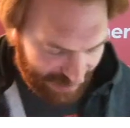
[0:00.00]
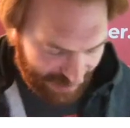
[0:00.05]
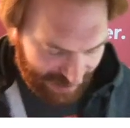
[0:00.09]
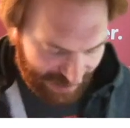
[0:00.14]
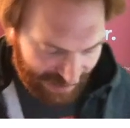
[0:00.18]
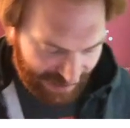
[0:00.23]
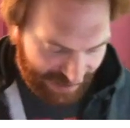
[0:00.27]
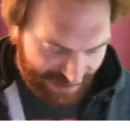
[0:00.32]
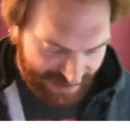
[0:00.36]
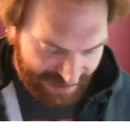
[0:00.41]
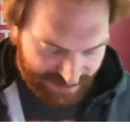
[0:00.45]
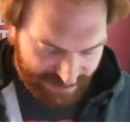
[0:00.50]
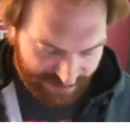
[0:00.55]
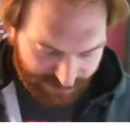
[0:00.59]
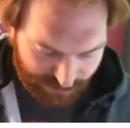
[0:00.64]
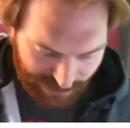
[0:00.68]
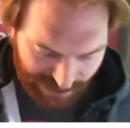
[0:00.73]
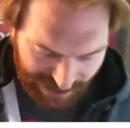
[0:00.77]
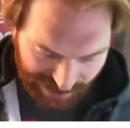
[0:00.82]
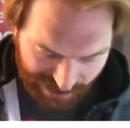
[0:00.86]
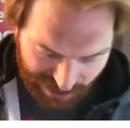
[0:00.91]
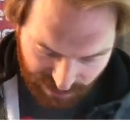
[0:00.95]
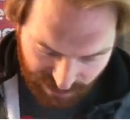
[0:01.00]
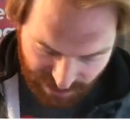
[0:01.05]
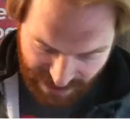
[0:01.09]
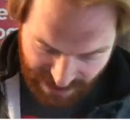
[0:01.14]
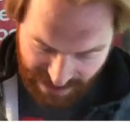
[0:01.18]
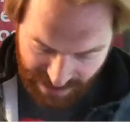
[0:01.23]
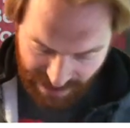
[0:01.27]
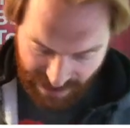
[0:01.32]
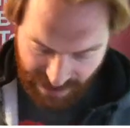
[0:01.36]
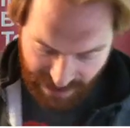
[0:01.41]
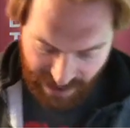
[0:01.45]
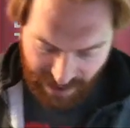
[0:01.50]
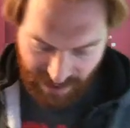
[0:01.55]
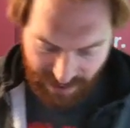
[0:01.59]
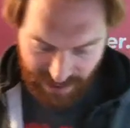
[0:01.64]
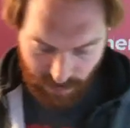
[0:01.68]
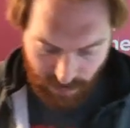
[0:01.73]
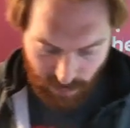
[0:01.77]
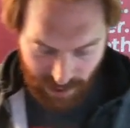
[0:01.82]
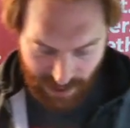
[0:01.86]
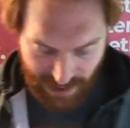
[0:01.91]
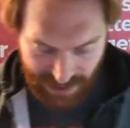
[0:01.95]
is, if we click on
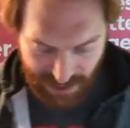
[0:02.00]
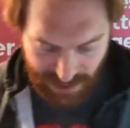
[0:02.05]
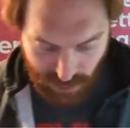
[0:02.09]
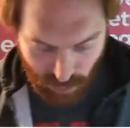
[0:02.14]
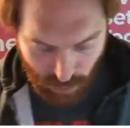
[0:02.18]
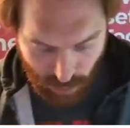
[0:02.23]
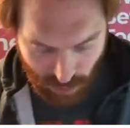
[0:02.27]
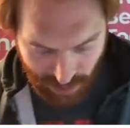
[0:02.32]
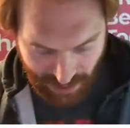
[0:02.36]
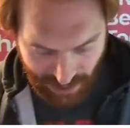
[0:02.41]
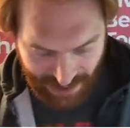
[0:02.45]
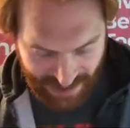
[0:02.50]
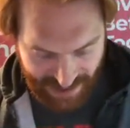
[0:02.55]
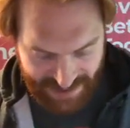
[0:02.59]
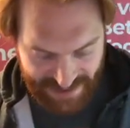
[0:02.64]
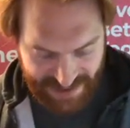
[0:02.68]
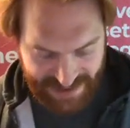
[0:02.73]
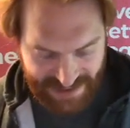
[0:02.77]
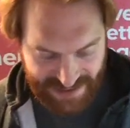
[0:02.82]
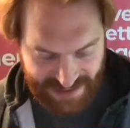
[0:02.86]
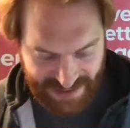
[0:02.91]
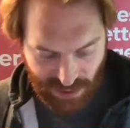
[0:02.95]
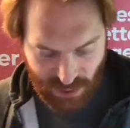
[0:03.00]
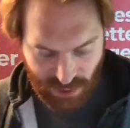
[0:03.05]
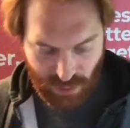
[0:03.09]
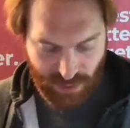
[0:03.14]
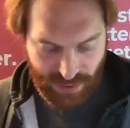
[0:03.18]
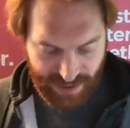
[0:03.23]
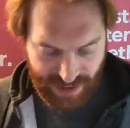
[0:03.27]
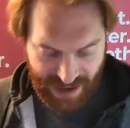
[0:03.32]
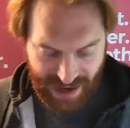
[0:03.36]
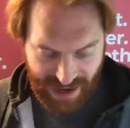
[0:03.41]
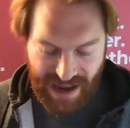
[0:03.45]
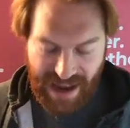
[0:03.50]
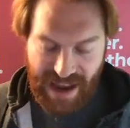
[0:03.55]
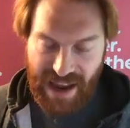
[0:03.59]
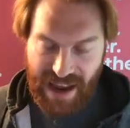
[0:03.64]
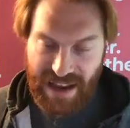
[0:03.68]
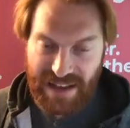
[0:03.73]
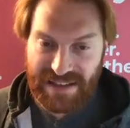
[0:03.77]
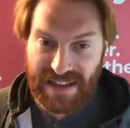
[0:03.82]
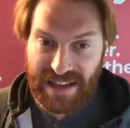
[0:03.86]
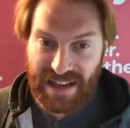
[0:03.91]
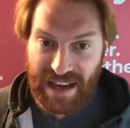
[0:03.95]
the wallet, your wallet is still there
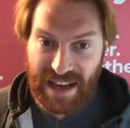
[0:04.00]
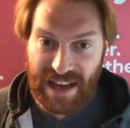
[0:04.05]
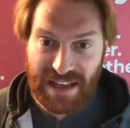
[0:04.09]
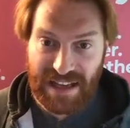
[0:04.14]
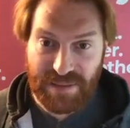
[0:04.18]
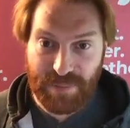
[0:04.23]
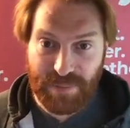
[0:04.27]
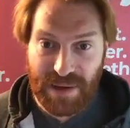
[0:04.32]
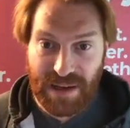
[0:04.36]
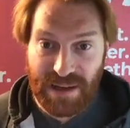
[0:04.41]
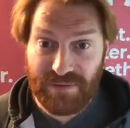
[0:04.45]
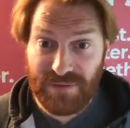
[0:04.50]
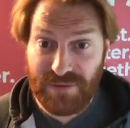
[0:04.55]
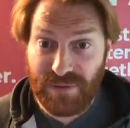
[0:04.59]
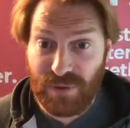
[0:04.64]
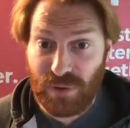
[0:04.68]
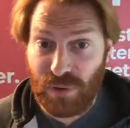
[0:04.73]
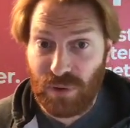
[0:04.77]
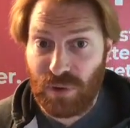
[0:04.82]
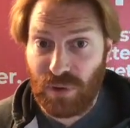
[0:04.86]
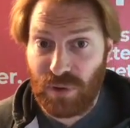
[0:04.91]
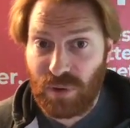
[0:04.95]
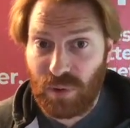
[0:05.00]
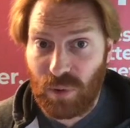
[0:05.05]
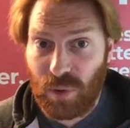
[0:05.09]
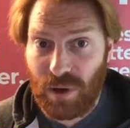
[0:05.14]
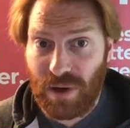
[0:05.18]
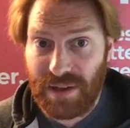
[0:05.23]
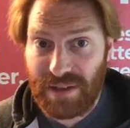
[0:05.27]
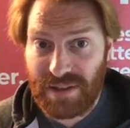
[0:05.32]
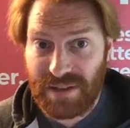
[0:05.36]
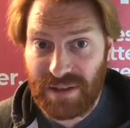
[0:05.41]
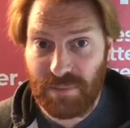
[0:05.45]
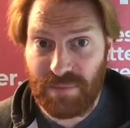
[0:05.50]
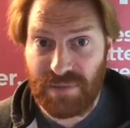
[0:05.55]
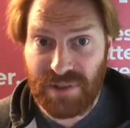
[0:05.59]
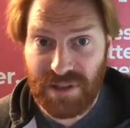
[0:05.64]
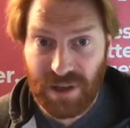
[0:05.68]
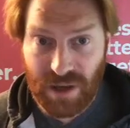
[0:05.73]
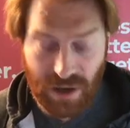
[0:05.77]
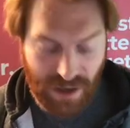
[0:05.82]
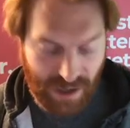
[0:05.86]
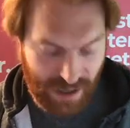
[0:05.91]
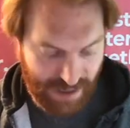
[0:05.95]
as it has been for quite some
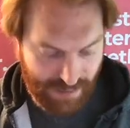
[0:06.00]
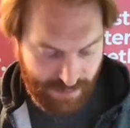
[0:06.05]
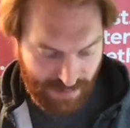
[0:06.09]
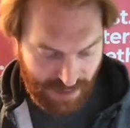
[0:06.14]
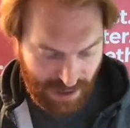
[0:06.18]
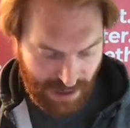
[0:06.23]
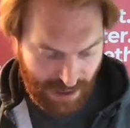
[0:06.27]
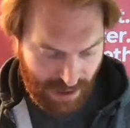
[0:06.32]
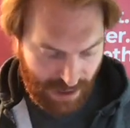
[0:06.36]
time.